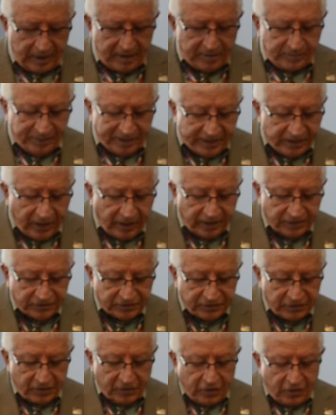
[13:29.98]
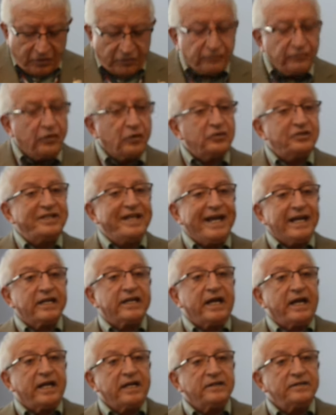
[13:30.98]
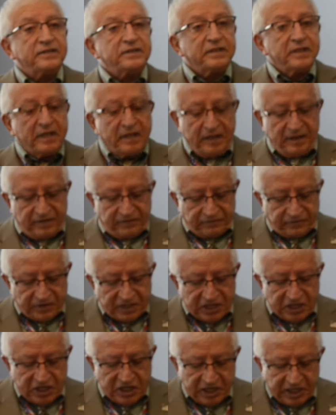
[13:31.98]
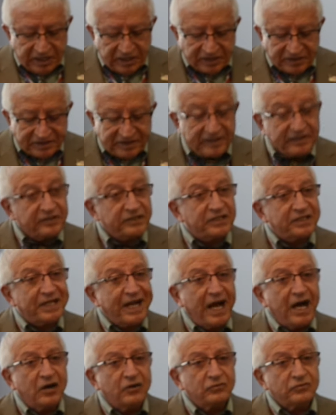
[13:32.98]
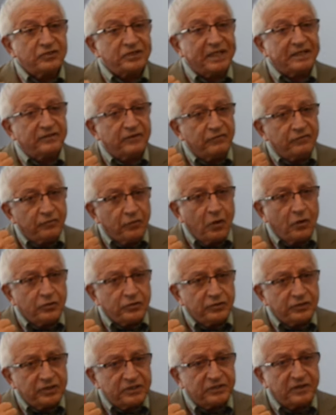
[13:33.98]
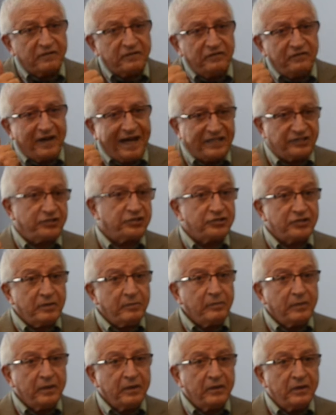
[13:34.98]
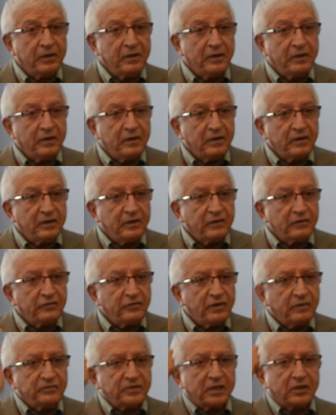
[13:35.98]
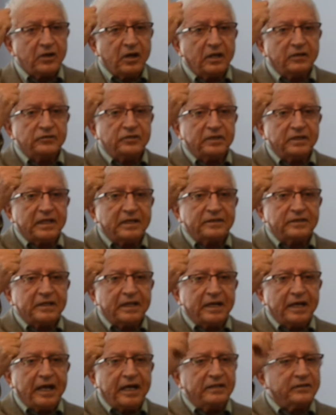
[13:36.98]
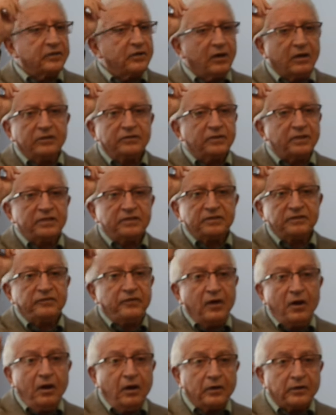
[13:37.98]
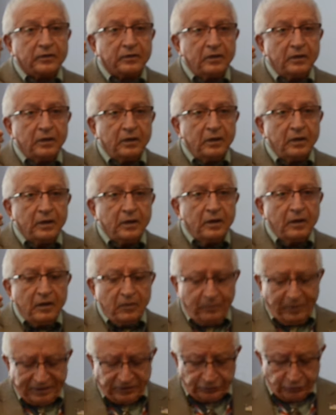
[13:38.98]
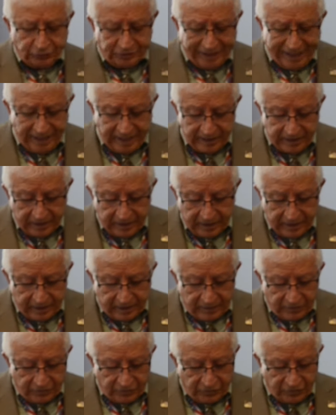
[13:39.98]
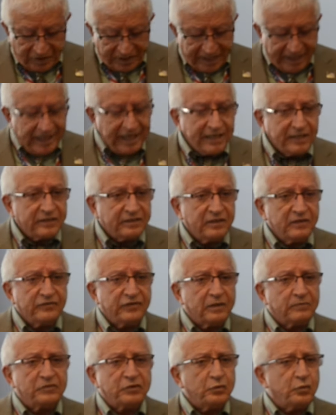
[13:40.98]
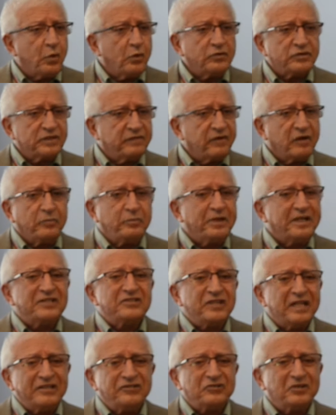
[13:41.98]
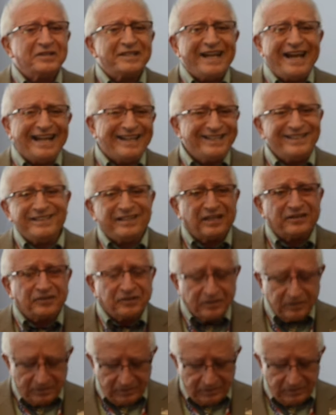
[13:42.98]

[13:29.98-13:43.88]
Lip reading: Because for decades, we hear the sounds and the voices of fascism from the continent and countries afar. But today, we hear them from the words of our presidential candidate.